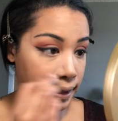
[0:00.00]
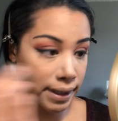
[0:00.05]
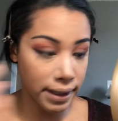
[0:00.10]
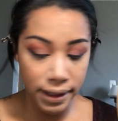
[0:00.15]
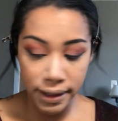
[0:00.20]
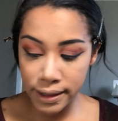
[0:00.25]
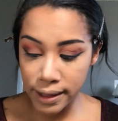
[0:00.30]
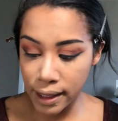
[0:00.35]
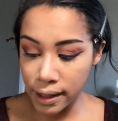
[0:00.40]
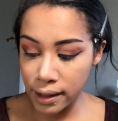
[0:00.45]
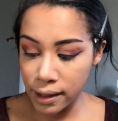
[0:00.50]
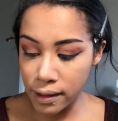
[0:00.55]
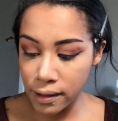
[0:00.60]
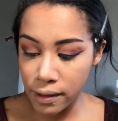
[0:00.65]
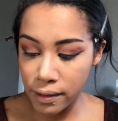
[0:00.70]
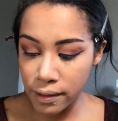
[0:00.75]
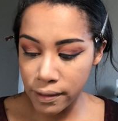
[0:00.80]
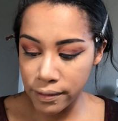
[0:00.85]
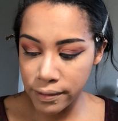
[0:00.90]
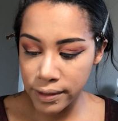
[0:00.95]
need to set the
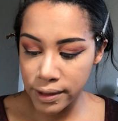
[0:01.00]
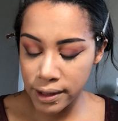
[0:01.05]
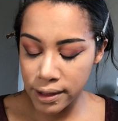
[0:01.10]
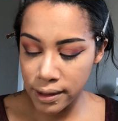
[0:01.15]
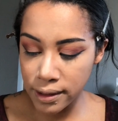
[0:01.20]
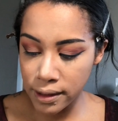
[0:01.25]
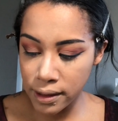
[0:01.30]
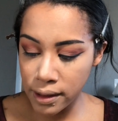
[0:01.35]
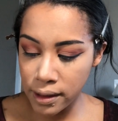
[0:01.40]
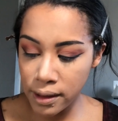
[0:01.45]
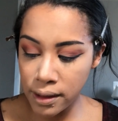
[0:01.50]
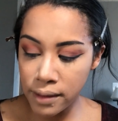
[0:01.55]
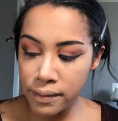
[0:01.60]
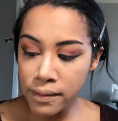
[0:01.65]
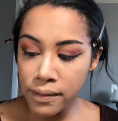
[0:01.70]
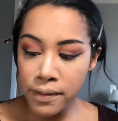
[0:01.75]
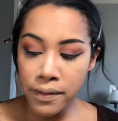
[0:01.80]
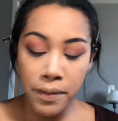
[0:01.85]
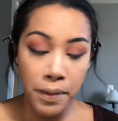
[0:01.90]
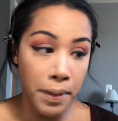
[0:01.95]
nose.
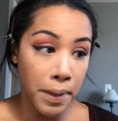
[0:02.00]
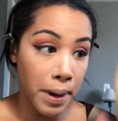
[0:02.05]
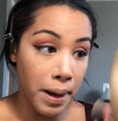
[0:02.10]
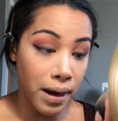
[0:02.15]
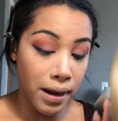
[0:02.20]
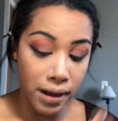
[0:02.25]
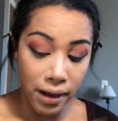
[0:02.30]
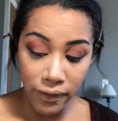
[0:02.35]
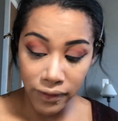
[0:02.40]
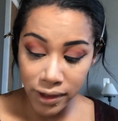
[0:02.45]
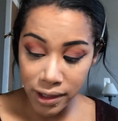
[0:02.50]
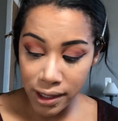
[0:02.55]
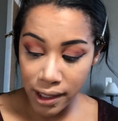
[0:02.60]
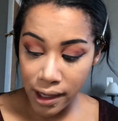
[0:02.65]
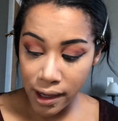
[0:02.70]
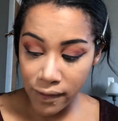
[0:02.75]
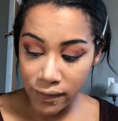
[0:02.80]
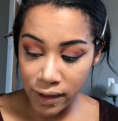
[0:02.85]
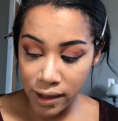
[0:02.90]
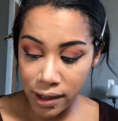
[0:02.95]
And I have to set
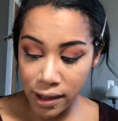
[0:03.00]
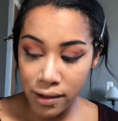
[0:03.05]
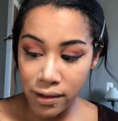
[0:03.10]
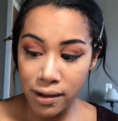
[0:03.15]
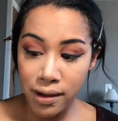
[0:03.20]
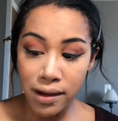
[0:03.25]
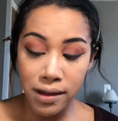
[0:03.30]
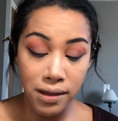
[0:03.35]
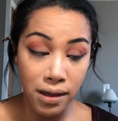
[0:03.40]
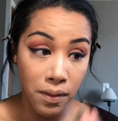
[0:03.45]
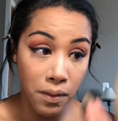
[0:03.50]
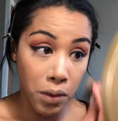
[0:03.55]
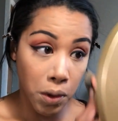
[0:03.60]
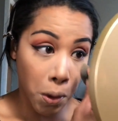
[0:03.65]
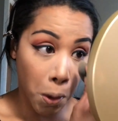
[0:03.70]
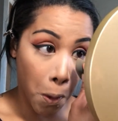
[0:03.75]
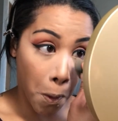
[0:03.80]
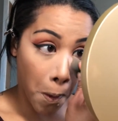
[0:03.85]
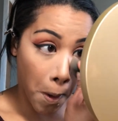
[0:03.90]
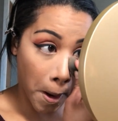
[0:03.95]
everything, you guys. I'm
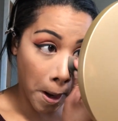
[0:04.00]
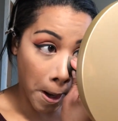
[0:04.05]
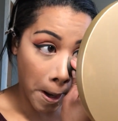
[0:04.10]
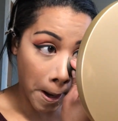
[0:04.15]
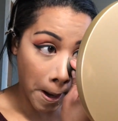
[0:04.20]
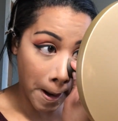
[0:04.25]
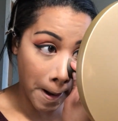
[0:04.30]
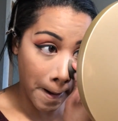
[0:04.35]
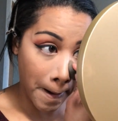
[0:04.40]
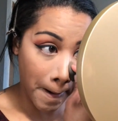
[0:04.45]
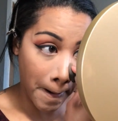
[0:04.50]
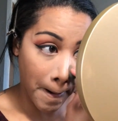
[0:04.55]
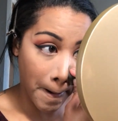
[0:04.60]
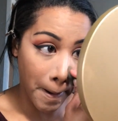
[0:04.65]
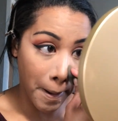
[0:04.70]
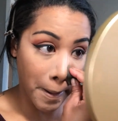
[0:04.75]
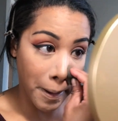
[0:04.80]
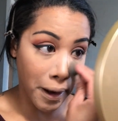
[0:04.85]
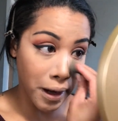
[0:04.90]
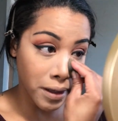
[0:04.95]
so oily.
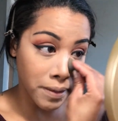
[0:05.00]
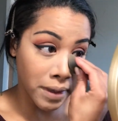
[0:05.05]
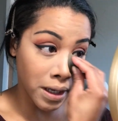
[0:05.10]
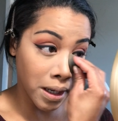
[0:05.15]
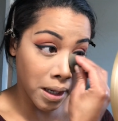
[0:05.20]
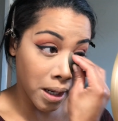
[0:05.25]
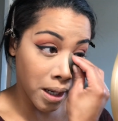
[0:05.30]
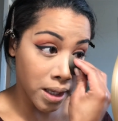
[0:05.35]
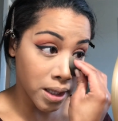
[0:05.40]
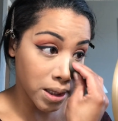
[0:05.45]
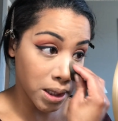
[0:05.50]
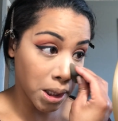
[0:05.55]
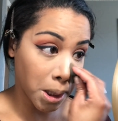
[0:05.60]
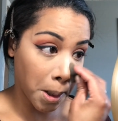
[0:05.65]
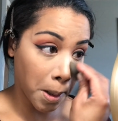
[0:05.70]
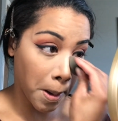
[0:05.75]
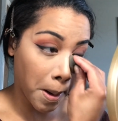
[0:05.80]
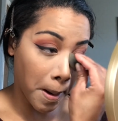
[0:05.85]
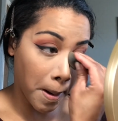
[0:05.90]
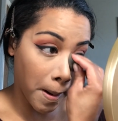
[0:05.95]
It drives me nuts.
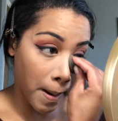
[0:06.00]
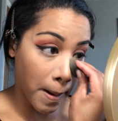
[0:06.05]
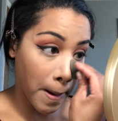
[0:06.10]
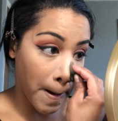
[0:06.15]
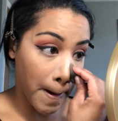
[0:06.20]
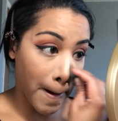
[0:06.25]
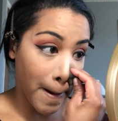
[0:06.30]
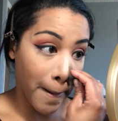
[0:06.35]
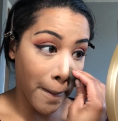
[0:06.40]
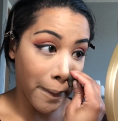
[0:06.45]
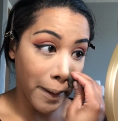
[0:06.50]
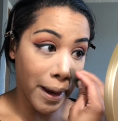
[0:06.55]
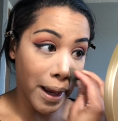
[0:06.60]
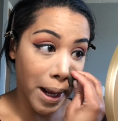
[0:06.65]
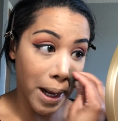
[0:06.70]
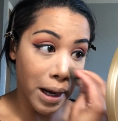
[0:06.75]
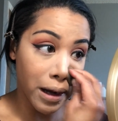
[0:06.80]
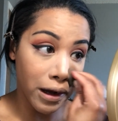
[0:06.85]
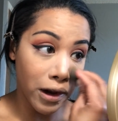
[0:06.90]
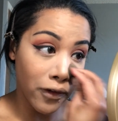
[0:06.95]
Have
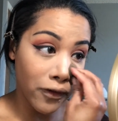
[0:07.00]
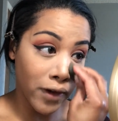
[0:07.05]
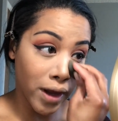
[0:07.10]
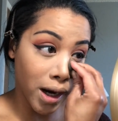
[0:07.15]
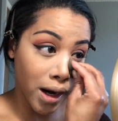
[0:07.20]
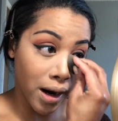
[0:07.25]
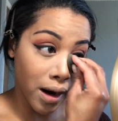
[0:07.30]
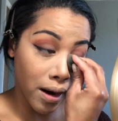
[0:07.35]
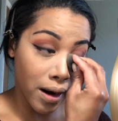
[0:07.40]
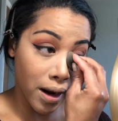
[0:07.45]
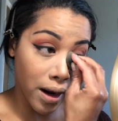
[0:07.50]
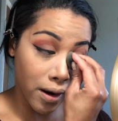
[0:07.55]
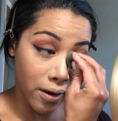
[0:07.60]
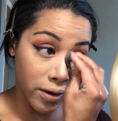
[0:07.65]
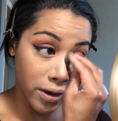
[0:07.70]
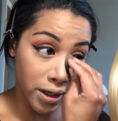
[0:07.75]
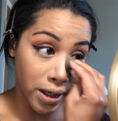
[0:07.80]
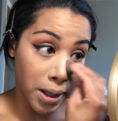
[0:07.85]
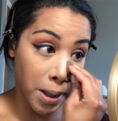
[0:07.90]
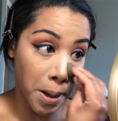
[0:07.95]
yet to figure out how
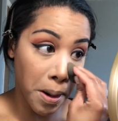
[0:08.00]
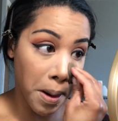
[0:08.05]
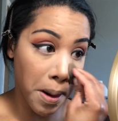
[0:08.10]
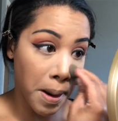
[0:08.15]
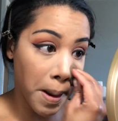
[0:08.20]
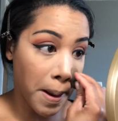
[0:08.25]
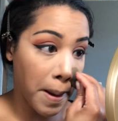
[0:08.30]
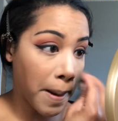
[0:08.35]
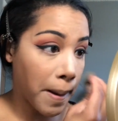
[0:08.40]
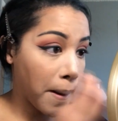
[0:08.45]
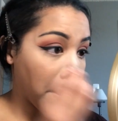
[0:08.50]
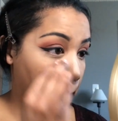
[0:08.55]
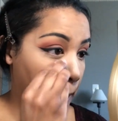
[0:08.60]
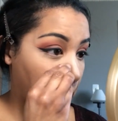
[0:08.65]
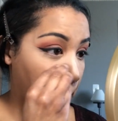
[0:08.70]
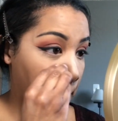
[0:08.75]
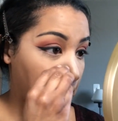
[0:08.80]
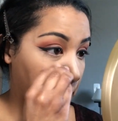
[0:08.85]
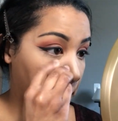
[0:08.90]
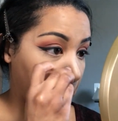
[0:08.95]
to
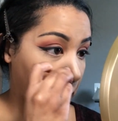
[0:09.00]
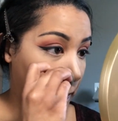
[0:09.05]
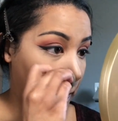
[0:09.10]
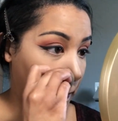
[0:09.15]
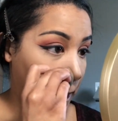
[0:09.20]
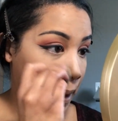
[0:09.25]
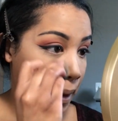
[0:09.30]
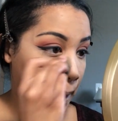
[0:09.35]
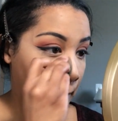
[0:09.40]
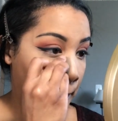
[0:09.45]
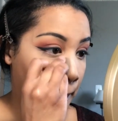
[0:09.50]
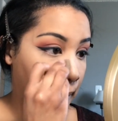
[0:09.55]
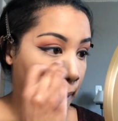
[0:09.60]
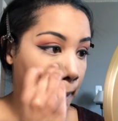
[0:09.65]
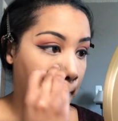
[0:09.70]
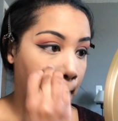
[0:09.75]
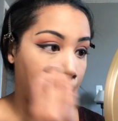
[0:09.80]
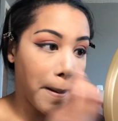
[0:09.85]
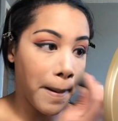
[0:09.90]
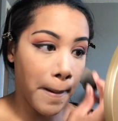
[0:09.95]
combat it.
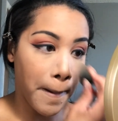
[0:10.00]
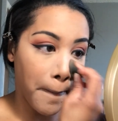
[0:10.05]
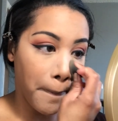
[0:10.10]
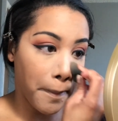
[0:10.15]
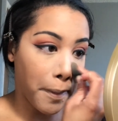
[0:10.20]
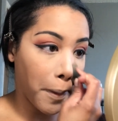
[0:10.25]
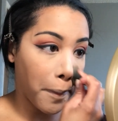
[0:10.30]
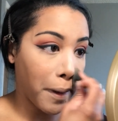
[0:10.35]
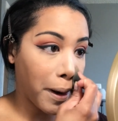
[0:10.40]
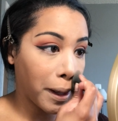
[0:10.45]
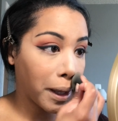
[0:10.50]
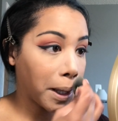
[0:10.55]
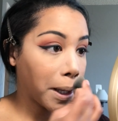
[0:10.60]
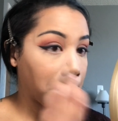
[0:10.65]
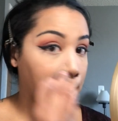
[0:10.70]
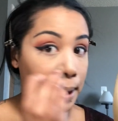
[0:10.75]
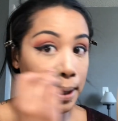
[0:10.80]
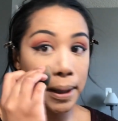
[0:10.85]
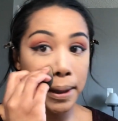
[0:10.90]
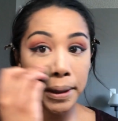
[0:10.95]
But one thing
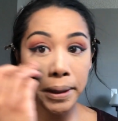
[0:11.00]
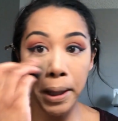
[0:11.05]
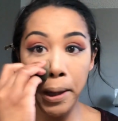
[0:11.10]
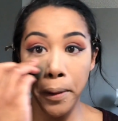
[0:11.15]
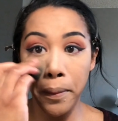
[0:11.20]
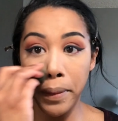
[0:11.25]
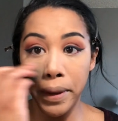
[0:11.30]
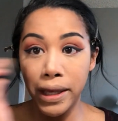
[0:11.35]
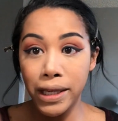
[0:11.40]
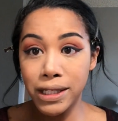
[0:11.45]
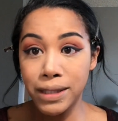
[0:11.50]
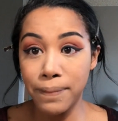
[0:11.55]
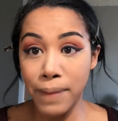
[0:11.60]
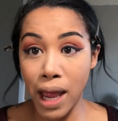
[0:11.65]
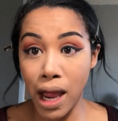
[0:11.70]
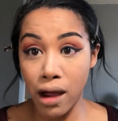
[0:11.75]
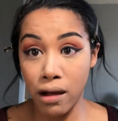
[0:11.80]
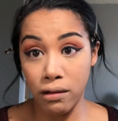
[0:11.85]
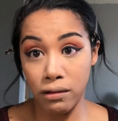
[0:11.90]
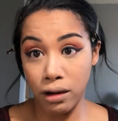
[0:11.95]
that does help is
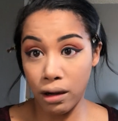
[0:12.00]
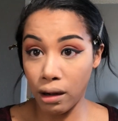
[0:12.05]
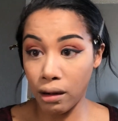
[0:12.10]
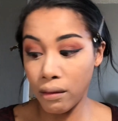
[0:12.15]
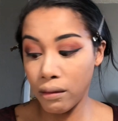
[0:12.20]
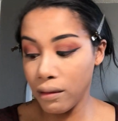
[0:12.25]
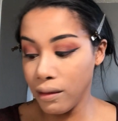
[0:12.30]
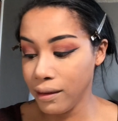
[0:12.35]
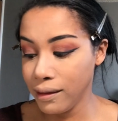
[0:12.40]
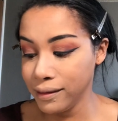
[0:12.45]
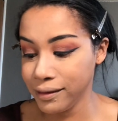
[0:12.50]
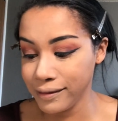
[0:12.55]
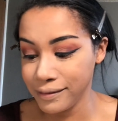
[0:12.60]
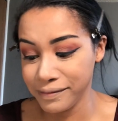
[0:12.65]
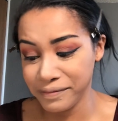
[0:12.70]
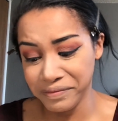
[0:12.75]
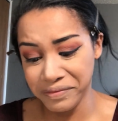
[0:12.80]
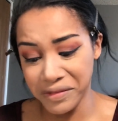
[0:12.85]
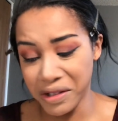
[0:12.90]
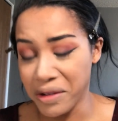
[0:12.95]
powder.
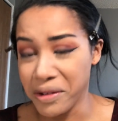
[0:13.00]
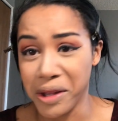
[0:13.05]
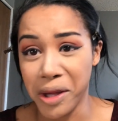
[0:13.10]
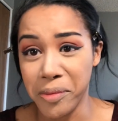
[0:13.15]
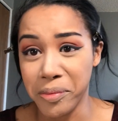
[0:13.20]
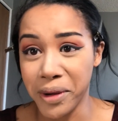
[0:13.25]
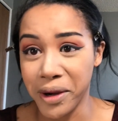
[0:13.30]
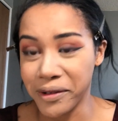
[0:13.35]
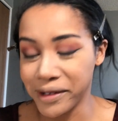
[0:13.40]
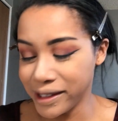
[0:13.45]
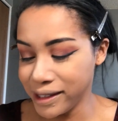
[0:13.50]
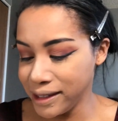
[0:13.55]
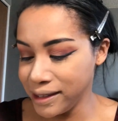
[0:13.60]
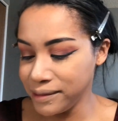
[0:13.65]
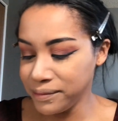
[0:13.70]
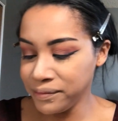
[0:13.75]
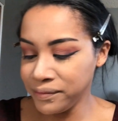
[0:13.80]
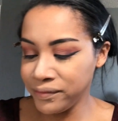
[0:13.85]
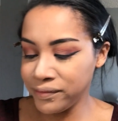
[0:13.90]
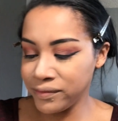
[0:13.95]
The powder
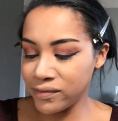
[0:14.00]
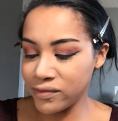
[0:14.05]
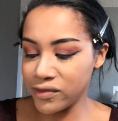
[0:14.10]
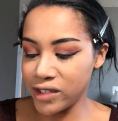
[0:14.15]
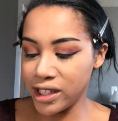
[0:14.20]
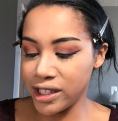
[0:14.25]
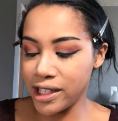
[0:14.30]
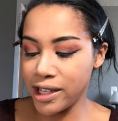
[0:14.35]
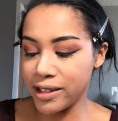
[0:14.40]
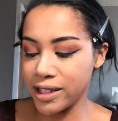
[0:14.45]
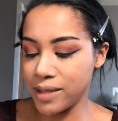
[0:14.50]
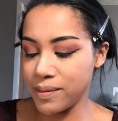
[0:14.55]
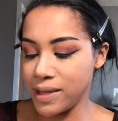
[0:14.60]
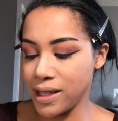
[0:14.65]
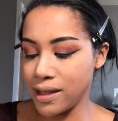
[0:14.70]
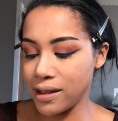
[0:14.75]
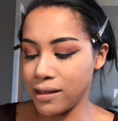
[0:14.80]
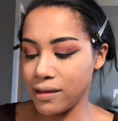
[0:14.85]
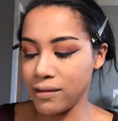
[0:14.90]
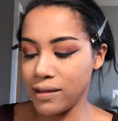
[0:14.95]
really helps me
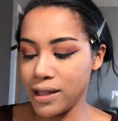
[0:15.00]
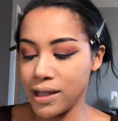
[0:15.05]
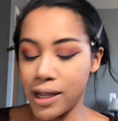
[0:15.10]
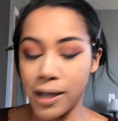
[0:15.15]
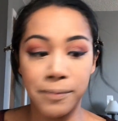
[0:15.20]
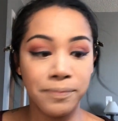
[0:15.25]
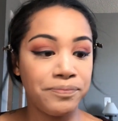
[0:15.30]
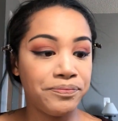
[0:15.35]
get through the day.